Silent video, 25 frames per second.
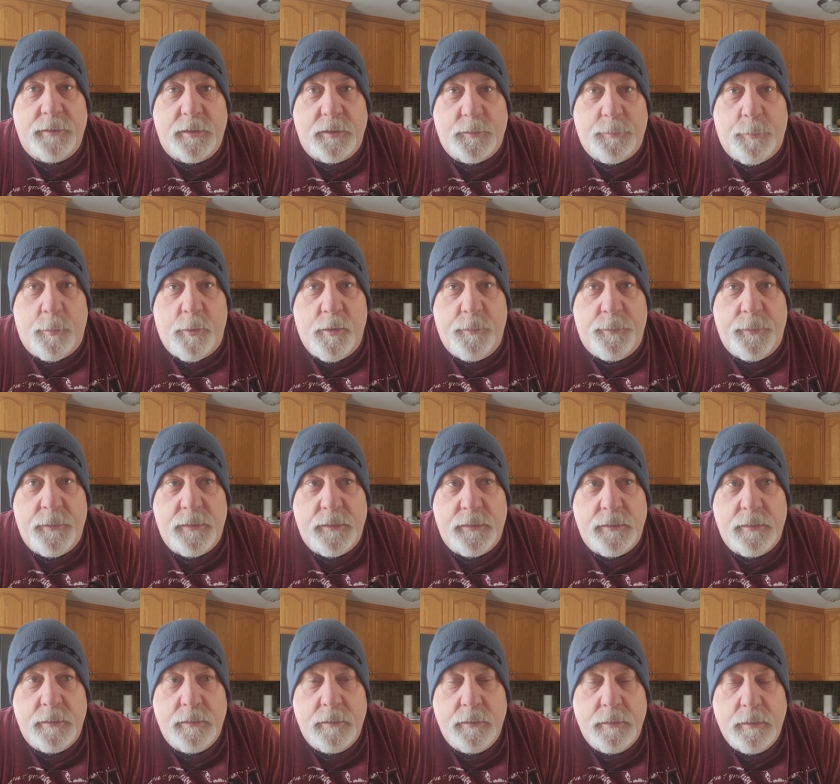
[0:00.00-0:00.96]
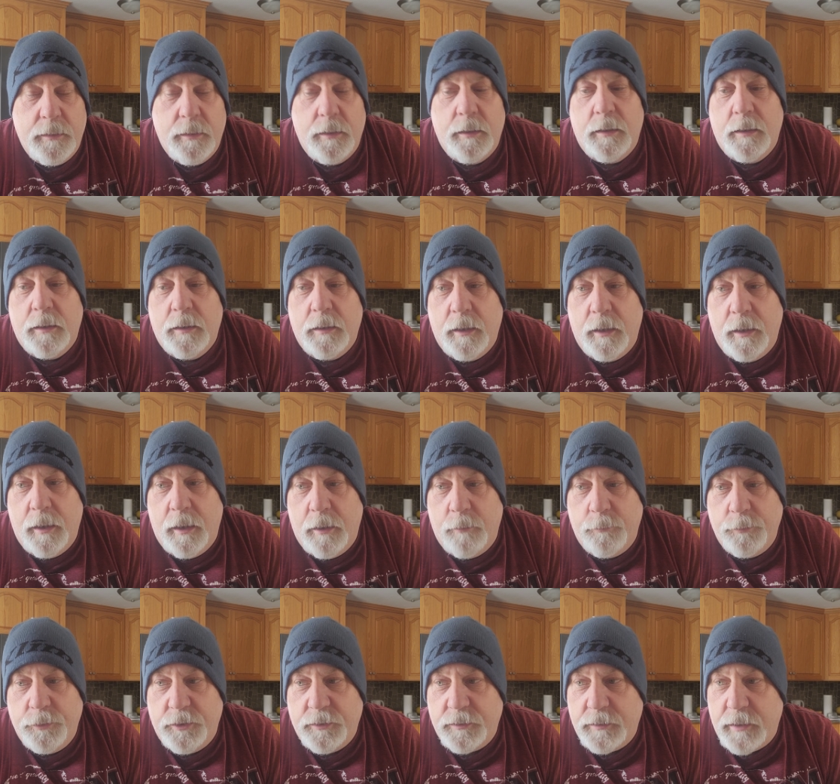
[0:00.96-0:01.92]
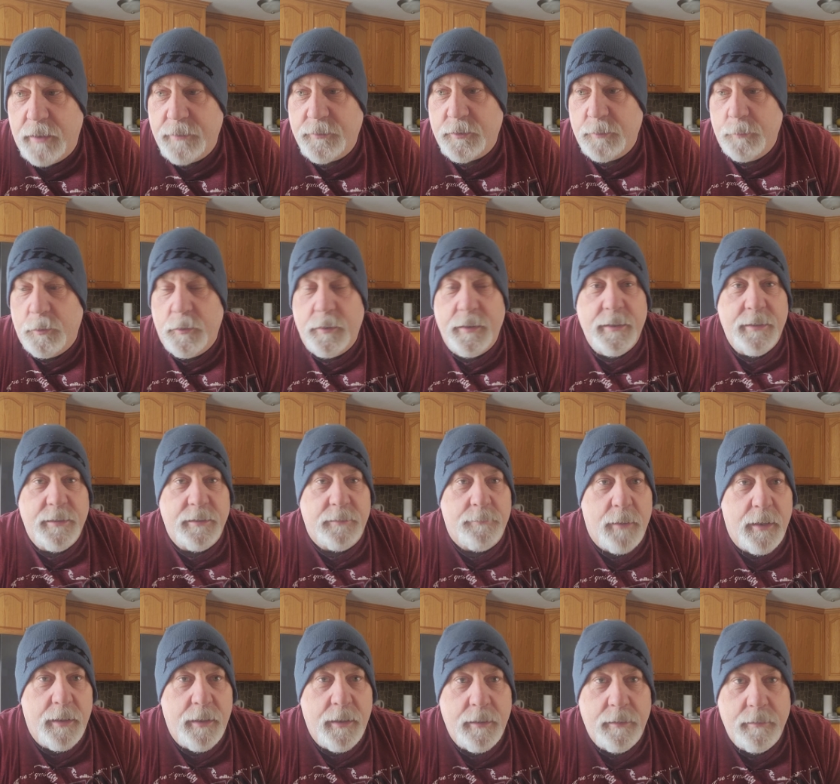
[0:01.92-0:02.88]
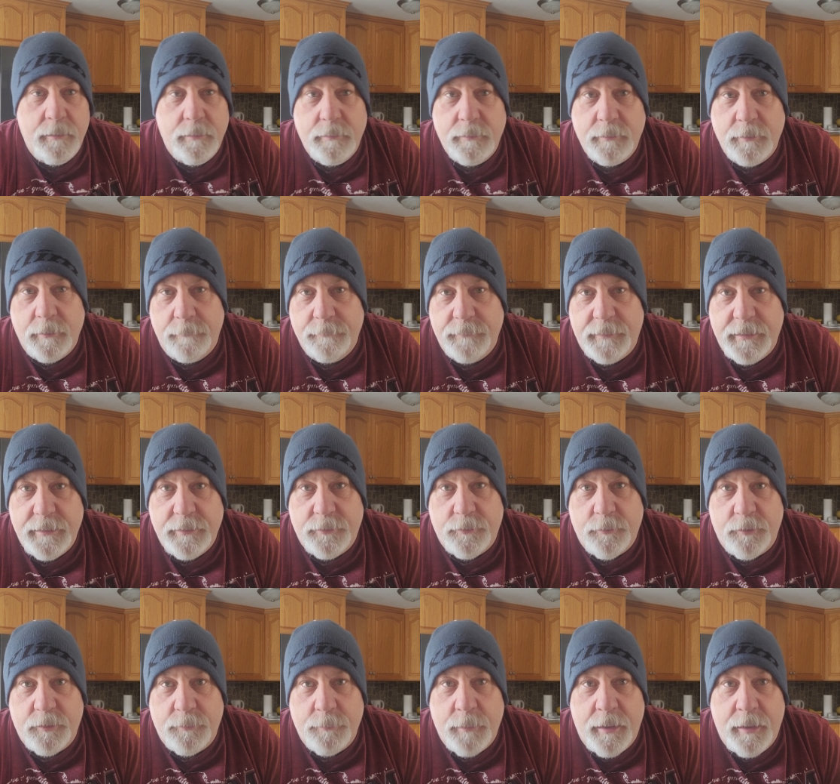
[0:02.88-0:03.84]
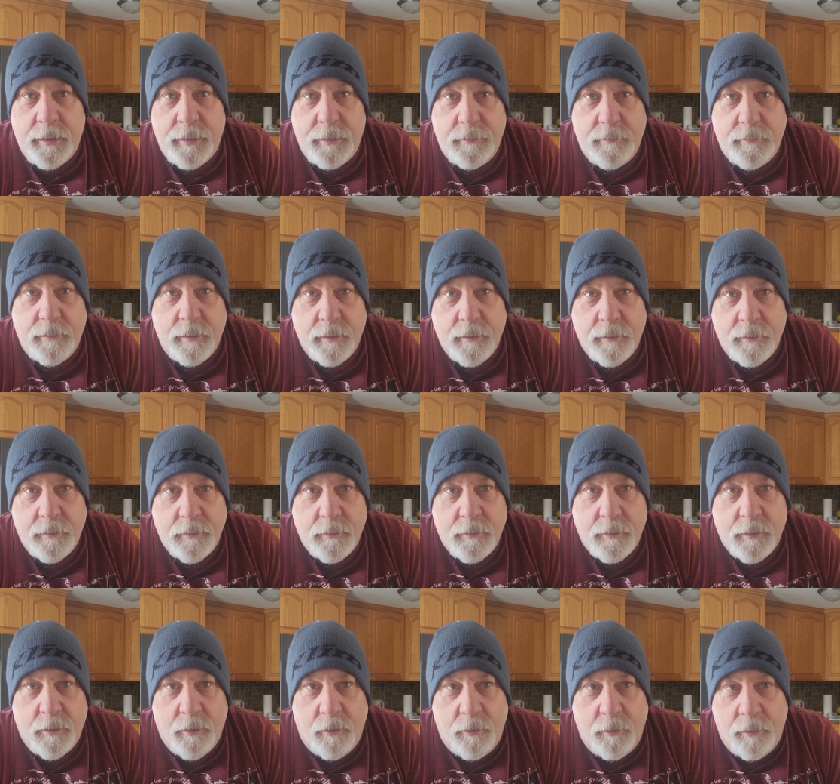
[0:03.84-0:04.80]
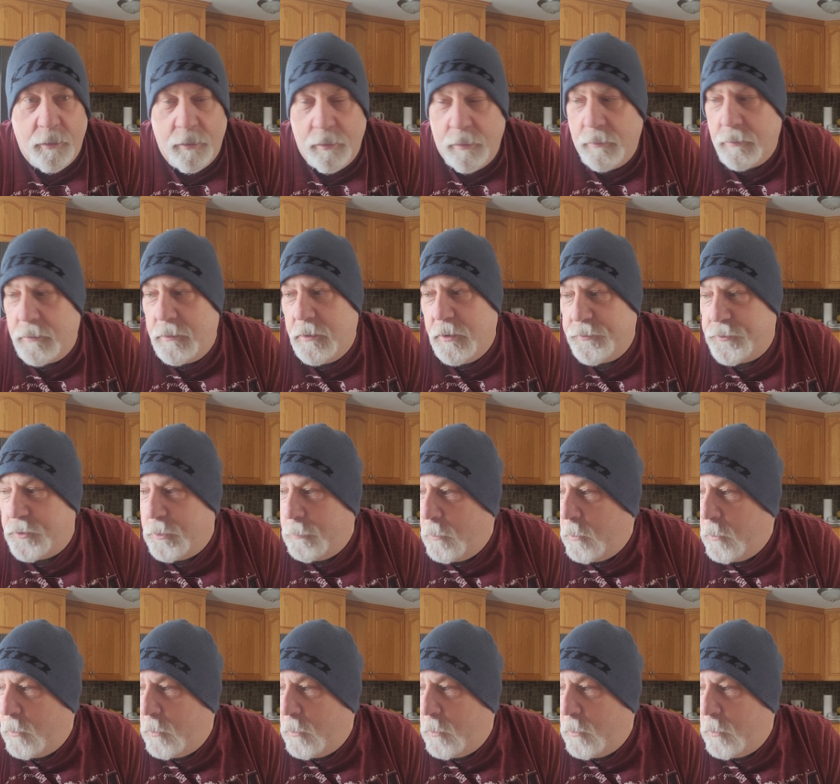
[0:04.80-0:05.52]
its purpose uh, which has got some hoodies made some t-shirts made uh, custom